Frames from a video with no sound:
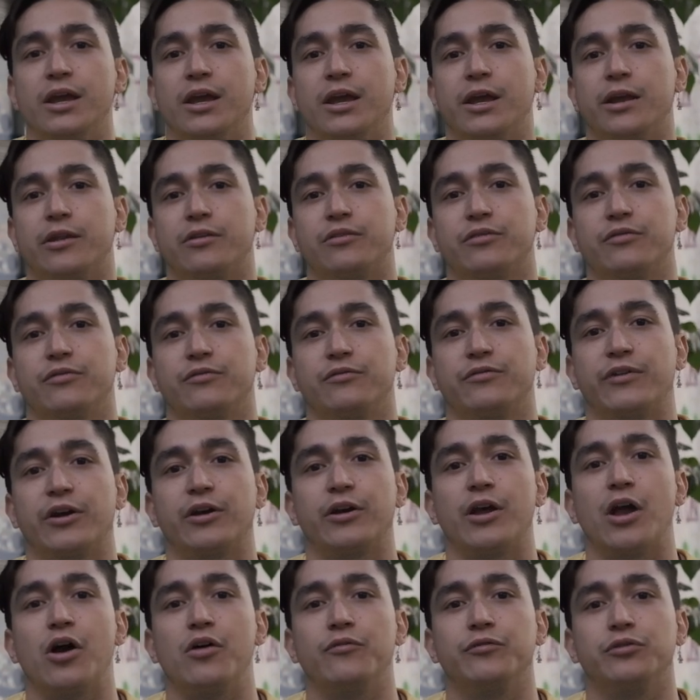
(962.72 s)
It's
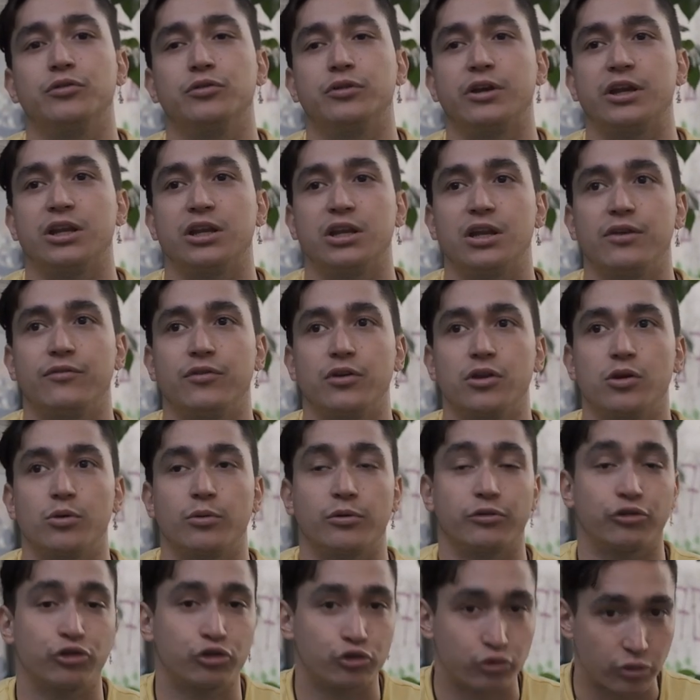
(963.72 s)
very helpful in giving you
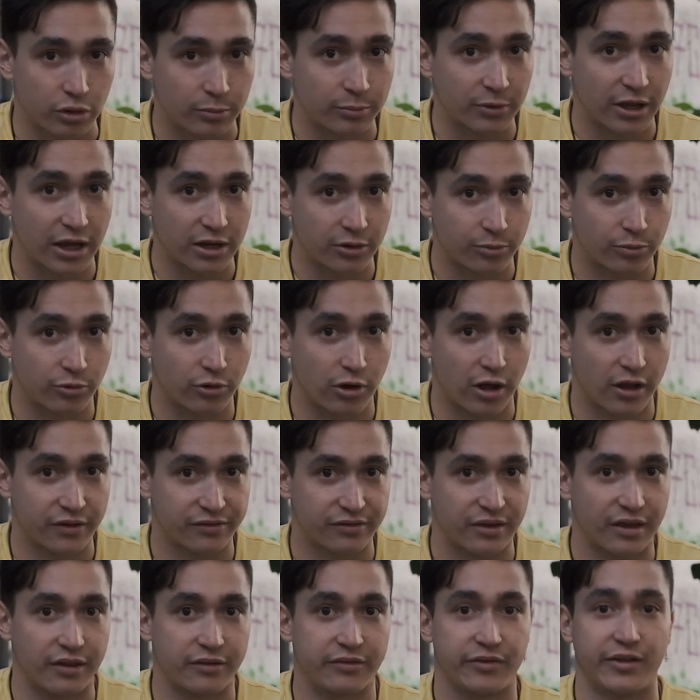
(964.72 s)
a streamlined
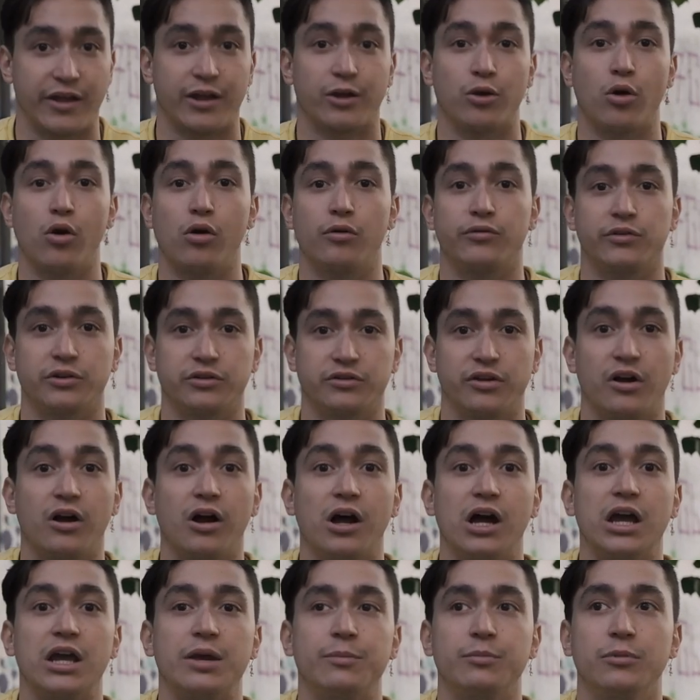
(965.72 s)
process that over
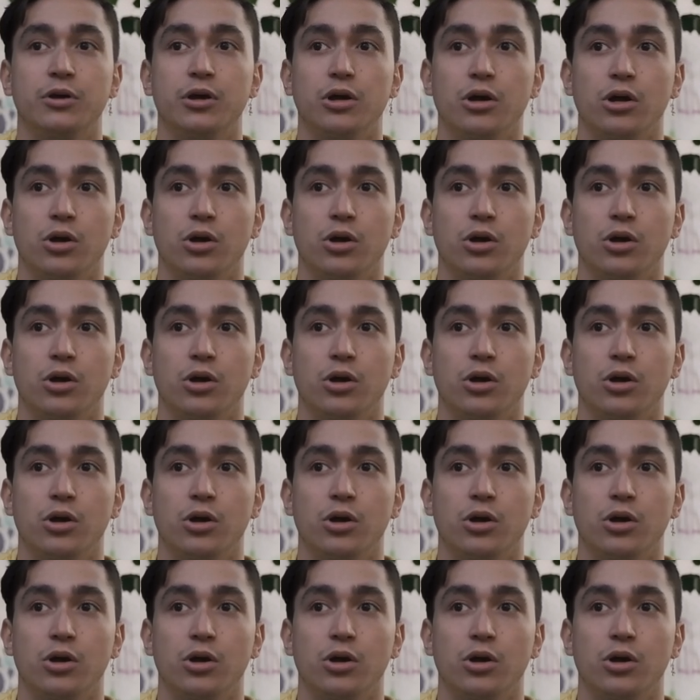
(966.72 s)
time